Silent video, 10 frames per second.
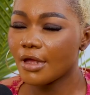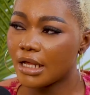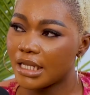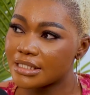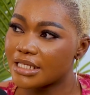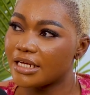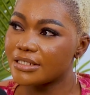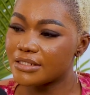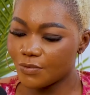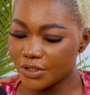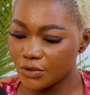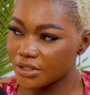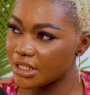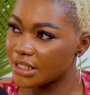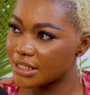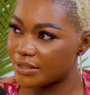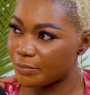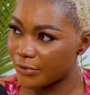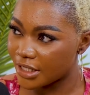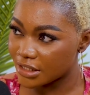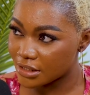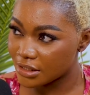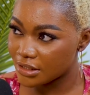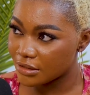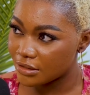Let's get into it. Do you think he's depressed?